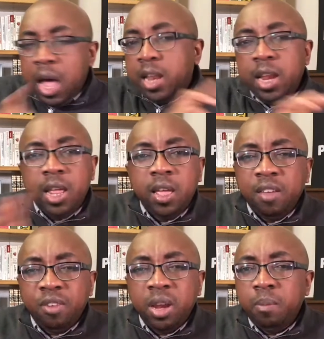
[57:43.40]
I didn't
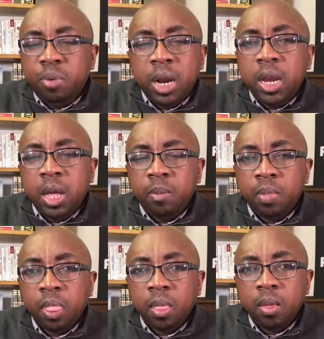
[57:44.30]
give you any brand
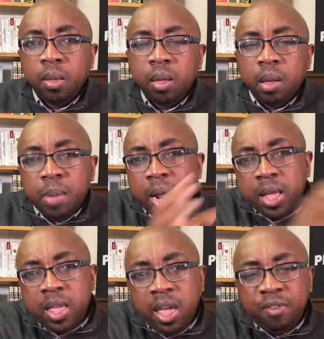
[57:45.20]
name, but I
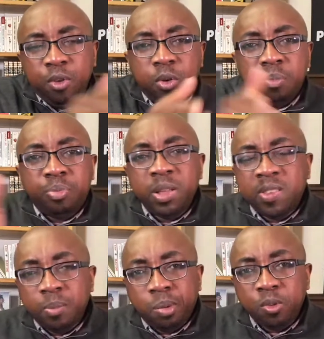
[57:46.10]
gave you the
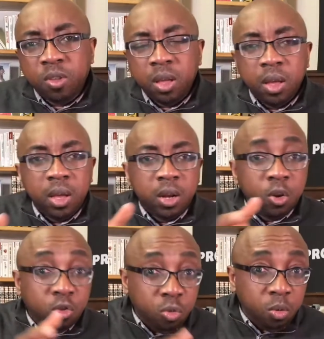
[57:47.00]
principles,
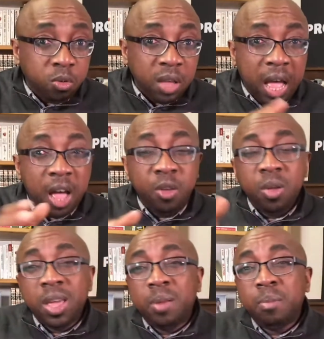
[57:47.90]
the tools, how
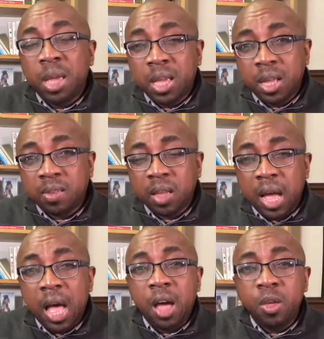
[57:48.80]
you can make it,
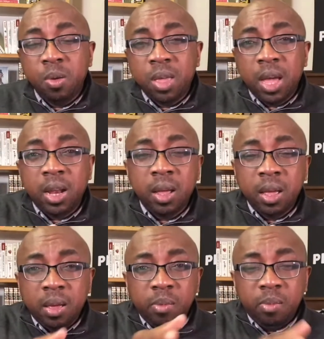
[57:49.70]
how you can
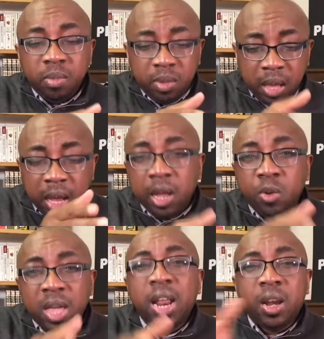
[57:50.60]

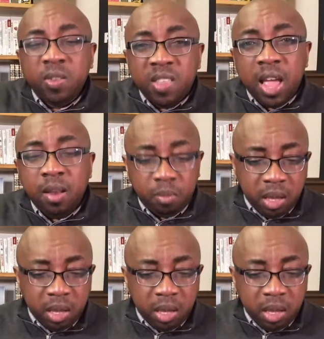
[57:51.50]
understand.